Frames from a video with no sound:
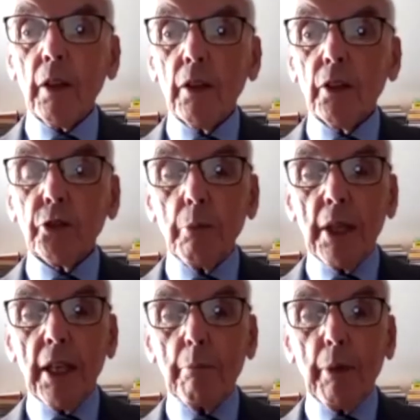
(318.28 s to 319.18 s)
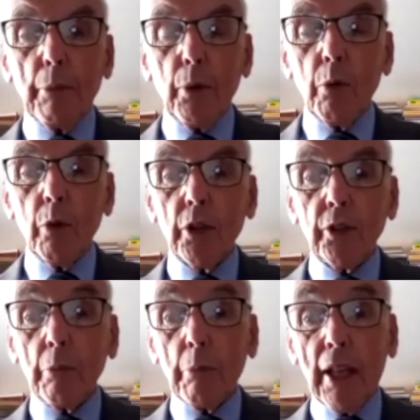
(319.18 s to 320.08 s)
So many people
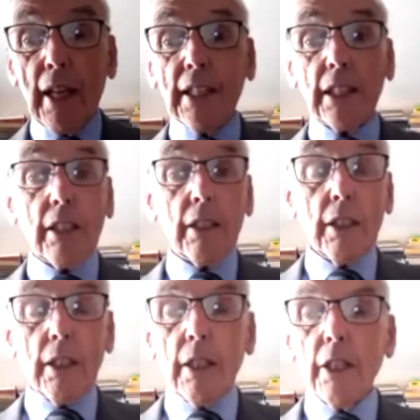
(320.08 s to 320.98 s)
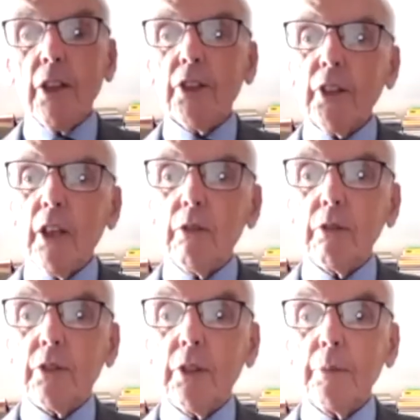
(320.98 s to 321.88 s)
want to blank this
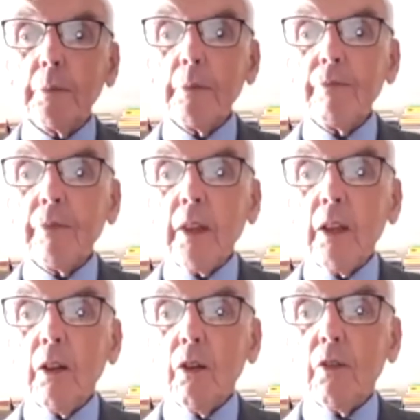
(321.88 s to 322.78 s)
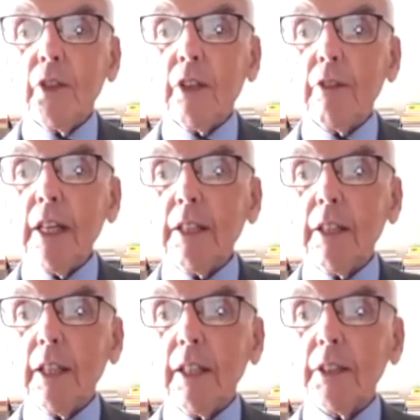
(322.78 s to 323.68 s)
out of their
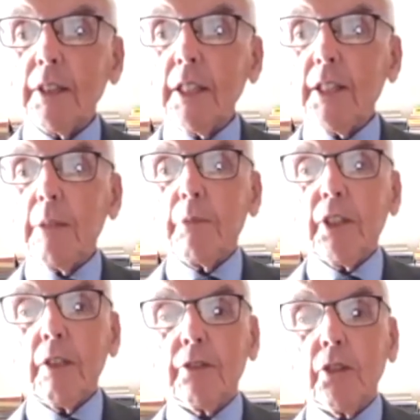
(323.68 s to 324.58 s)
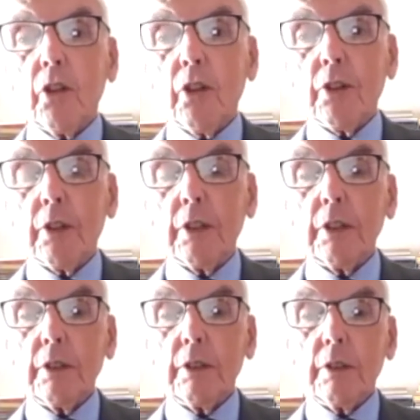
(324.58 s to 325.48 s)
reckoning and kid themselves on
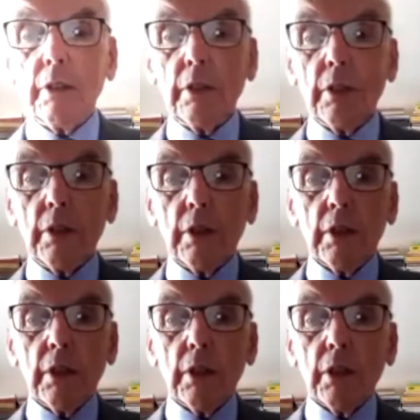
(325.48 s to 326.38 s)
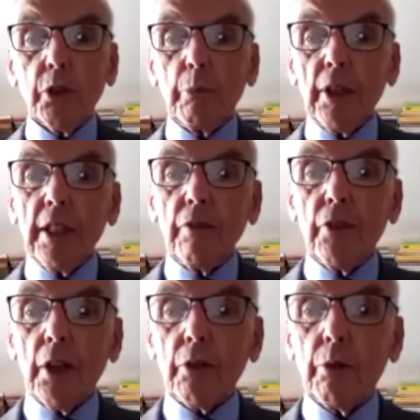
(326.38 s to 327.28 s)
to believe
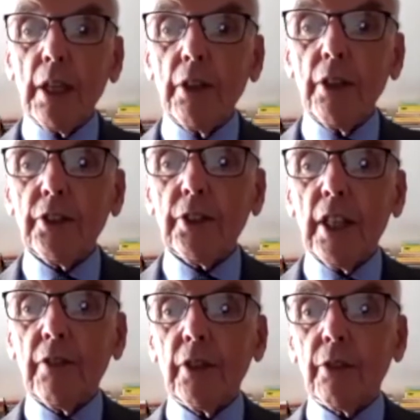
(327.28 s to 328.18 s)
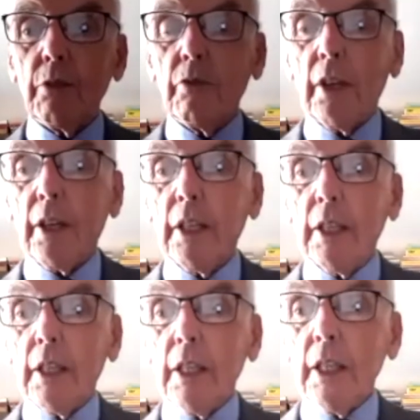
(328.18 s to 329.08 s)
that when this life is over
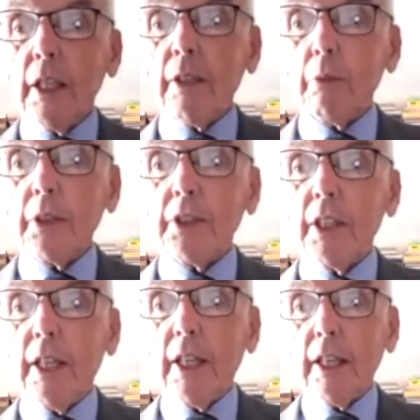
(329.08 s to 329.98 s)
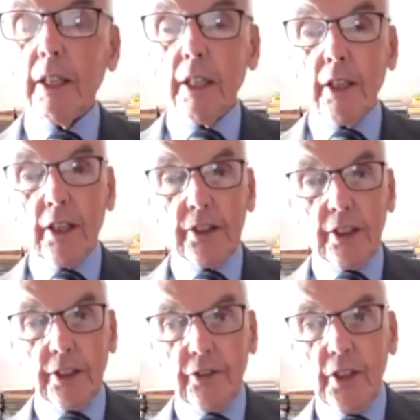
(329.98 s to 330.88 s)
and we die, that's
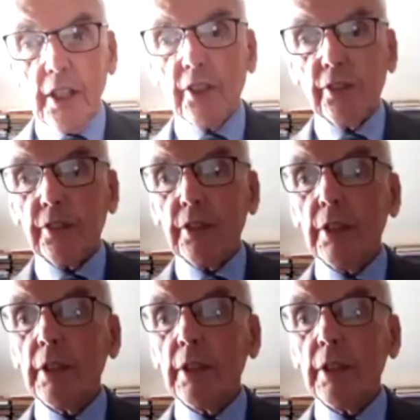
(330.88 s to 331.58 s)
us finished.